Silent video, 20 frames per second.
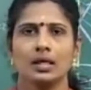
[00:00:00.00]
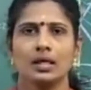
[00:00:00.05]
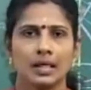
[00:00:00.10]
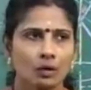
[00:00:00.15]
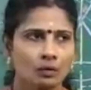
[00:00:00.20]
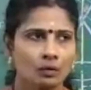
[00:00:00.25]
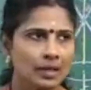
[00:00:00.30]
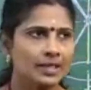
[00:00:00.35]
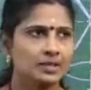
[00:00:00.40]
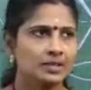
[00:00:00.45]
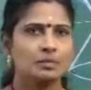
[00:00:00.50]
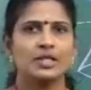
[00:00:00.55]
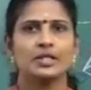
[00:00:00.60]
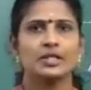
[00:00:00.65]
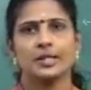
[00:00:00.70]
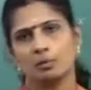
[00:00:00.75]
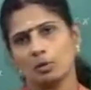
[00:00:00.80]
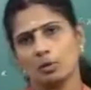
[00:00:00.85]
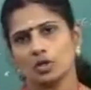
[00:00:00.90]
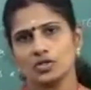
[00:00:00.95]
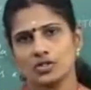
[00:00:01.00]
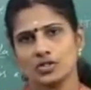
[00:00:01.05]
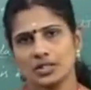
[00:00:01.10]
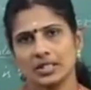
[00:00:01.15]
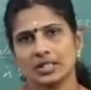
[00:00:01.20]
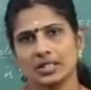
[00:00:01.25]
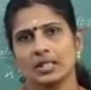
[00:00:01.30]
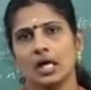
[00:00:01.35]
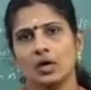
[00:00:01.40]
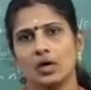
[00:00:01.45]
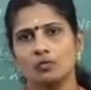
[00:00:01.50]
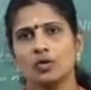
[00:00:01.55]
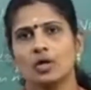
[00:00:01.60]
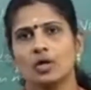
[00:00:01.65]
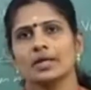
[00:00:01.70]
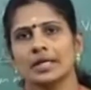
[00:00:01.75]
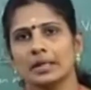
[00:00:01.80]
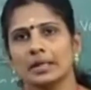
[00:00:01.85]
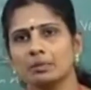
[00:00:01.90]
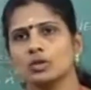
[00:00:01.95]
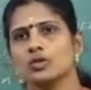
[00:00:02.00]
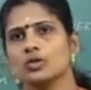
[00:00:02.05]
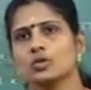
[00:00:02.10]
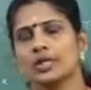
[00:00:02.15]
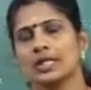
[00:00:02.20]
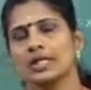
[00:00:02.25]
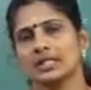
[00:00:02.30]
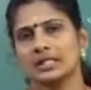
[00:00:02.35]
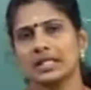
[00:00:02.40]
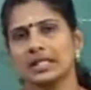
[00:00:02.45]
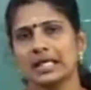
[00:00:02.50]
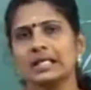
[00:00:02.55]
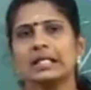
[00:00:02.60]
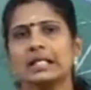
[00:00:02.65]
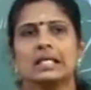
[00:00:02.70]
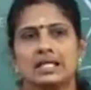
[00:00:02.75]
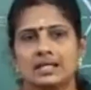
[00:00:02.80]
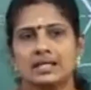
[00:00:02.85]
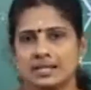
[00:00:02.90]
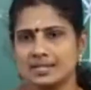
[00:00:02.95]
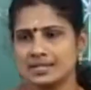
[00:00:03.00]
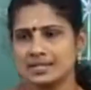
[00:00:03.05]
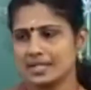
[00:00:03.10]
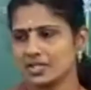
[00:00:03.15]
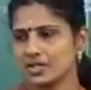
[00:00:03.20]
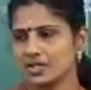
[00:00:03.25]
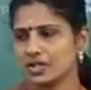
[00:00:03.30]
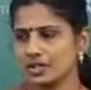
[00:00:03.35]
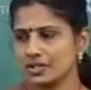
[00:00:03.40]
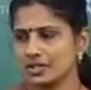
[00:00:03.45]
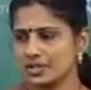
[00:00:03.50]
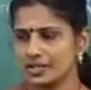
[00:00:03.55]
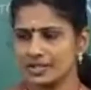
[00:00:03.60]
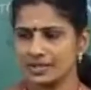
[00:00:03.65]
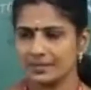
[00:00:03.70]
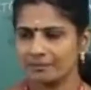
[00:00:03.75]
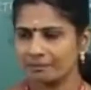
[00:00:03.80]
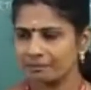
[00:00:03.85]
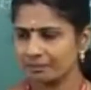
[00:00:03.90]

Now let me demonstrate how we are able to get the sections.